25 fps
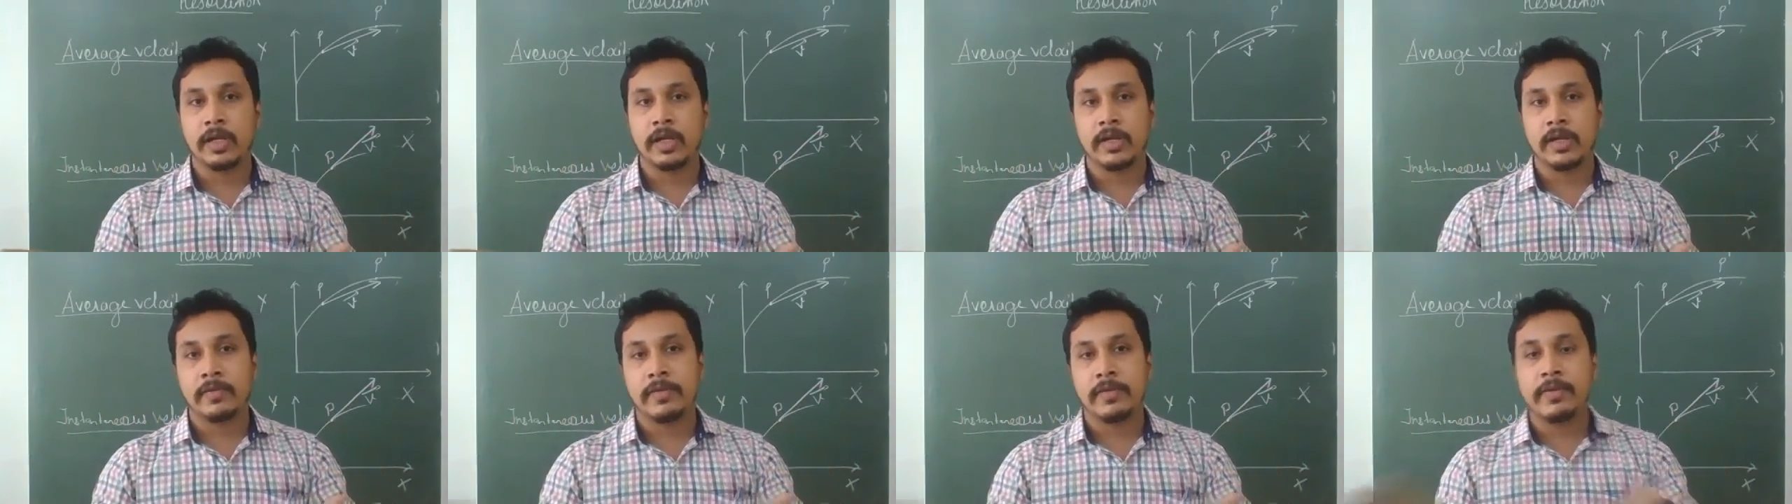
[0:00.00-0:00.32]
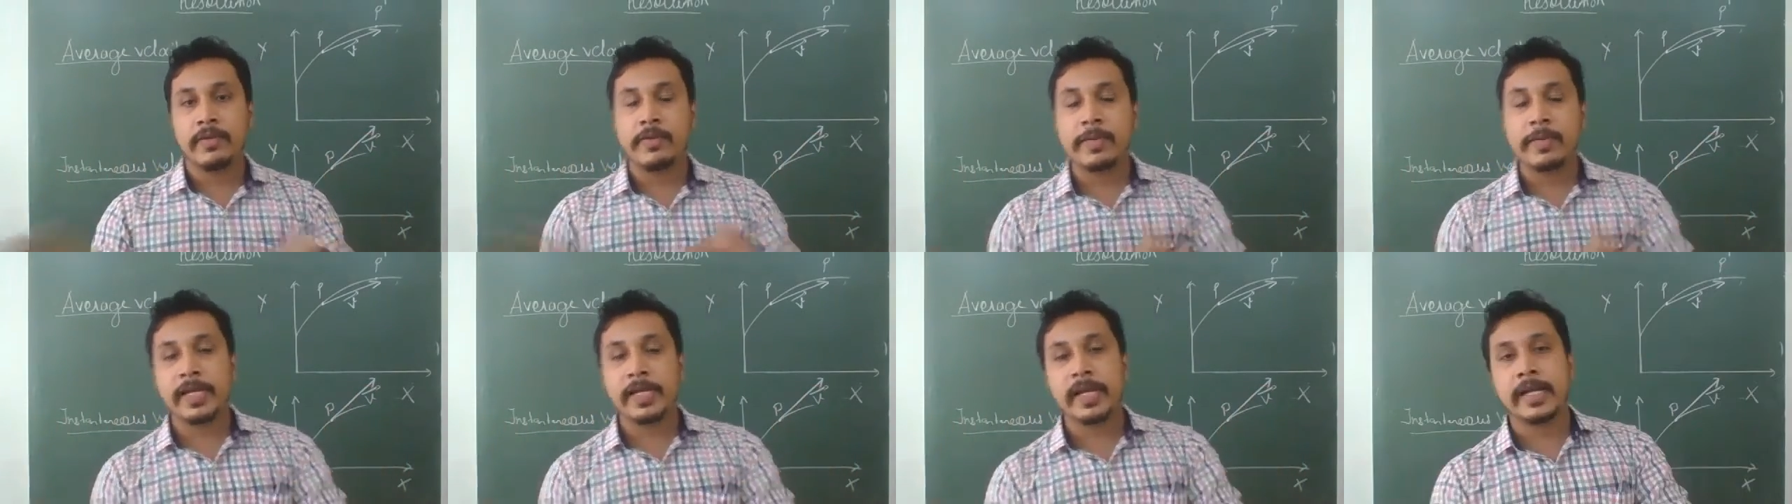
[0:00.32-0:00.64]
we
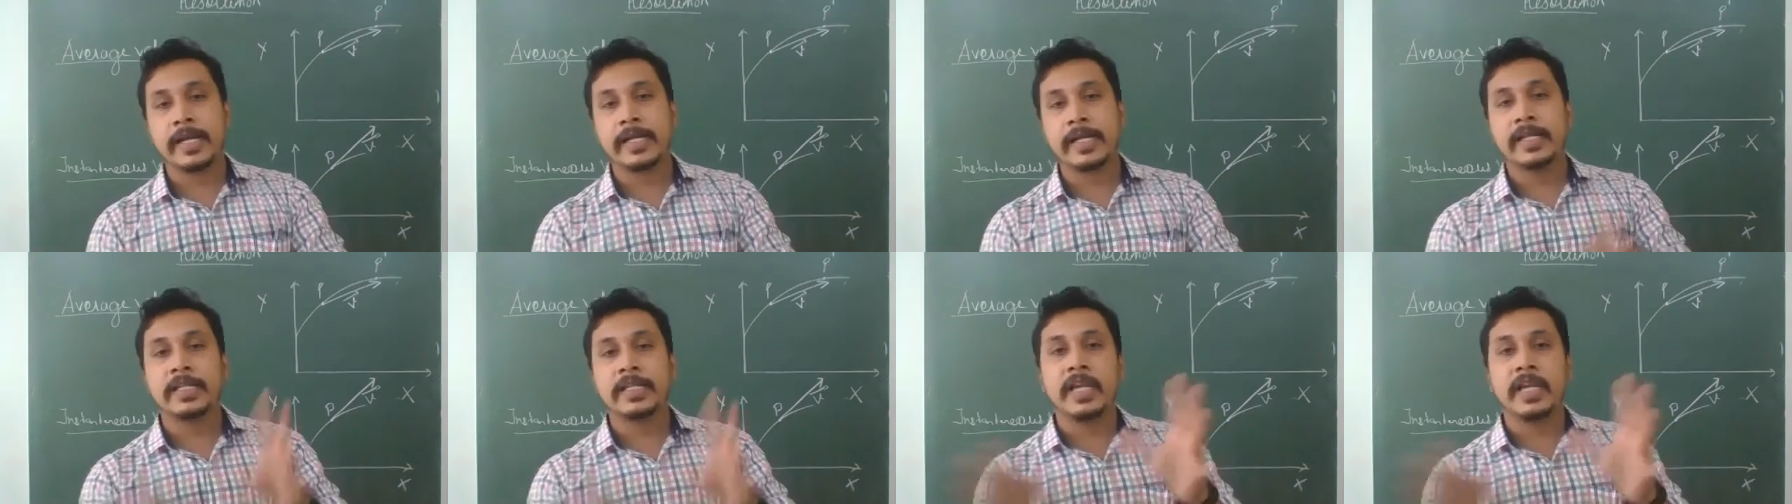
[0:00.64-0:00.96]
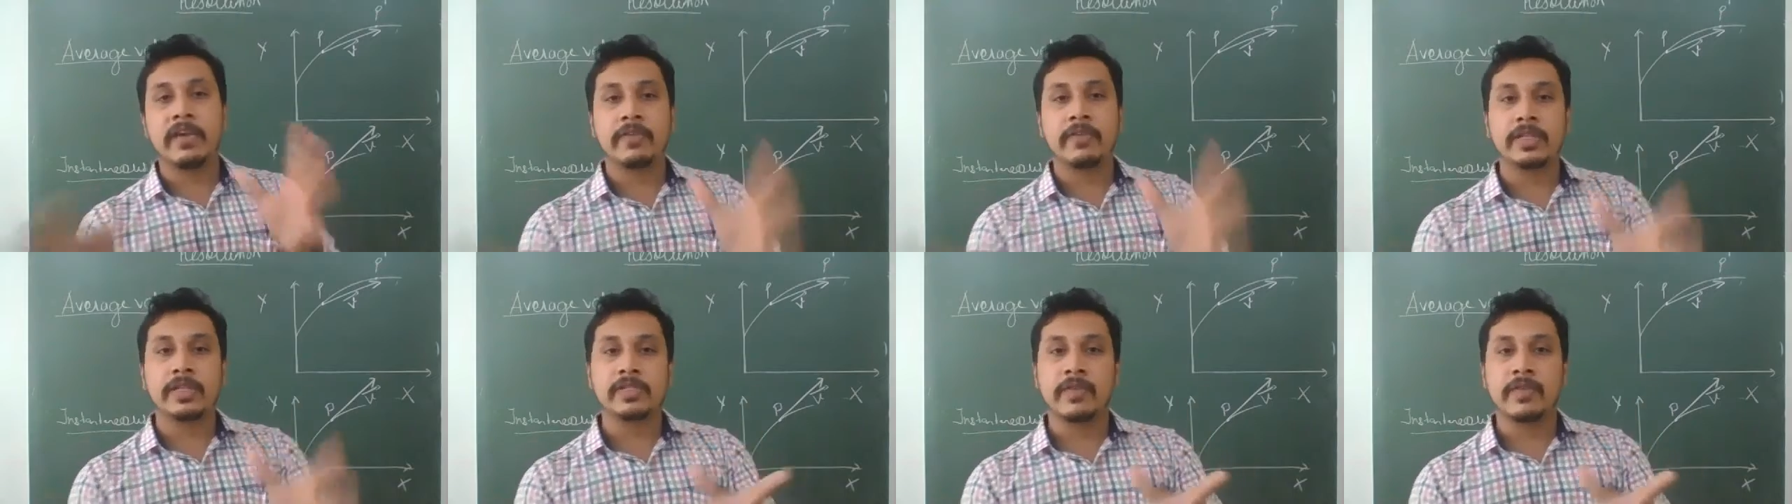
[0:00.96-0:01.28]
will be getting the
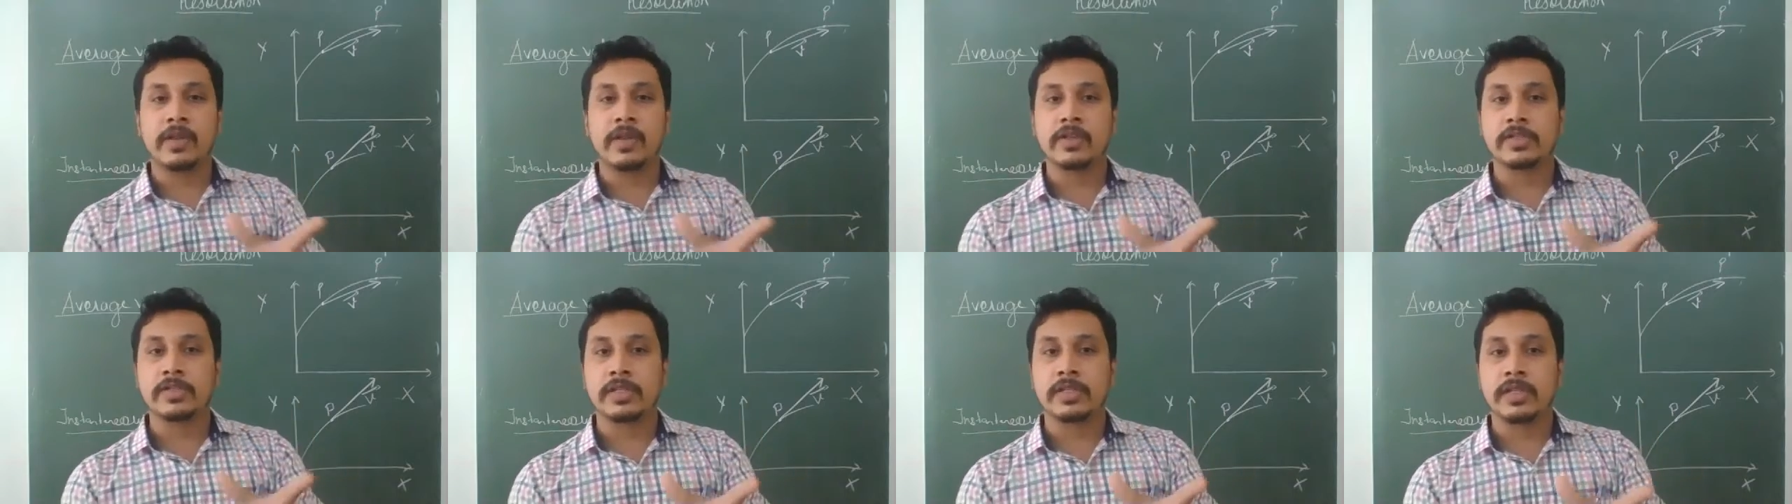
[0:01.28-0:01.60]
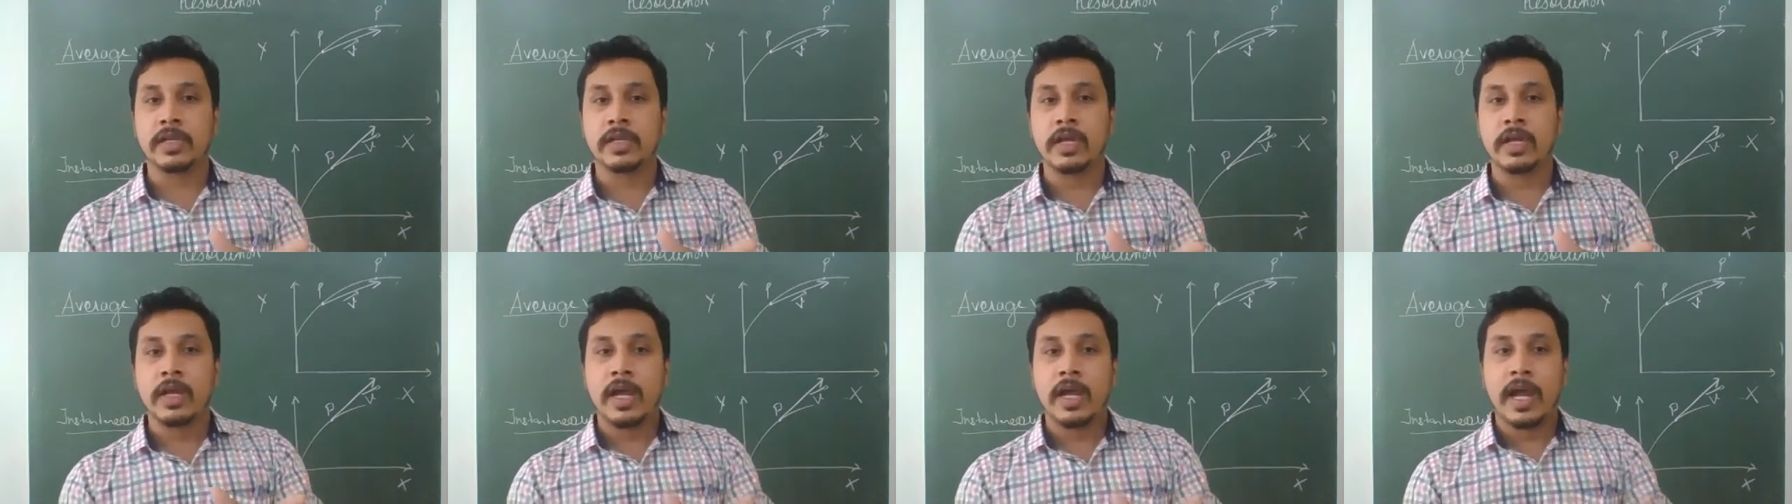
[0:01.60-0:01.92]
average velocity.
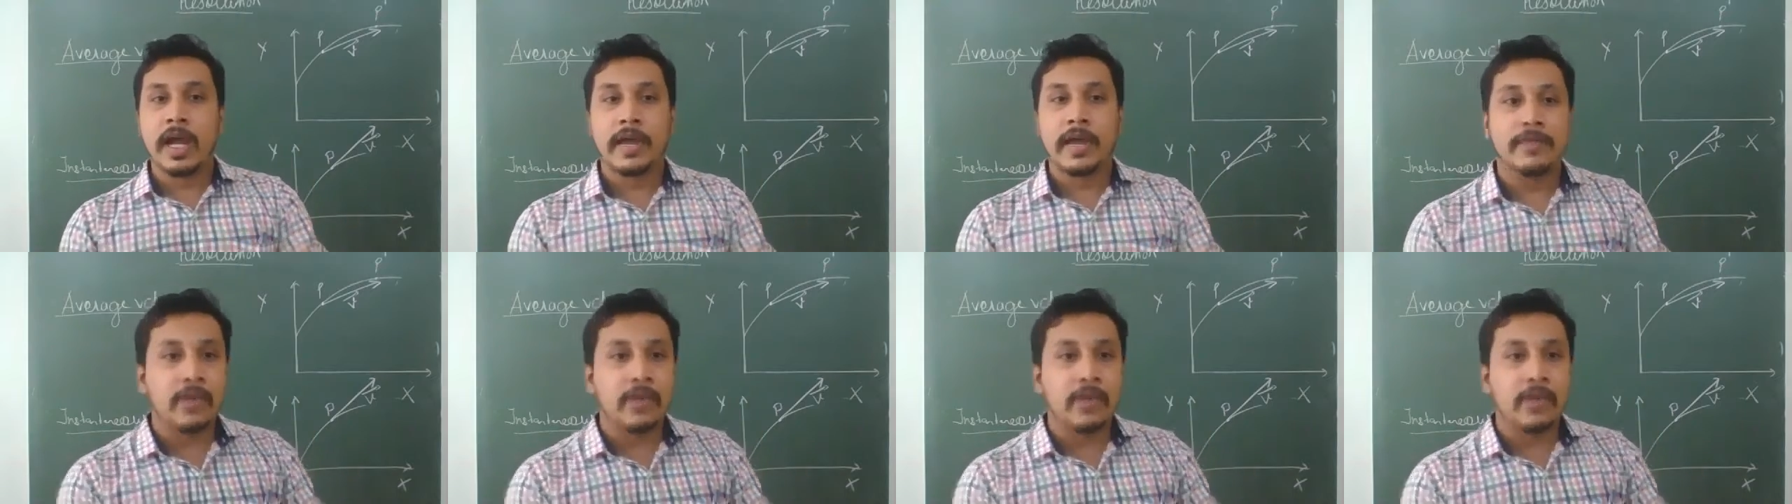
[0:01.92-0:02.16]
And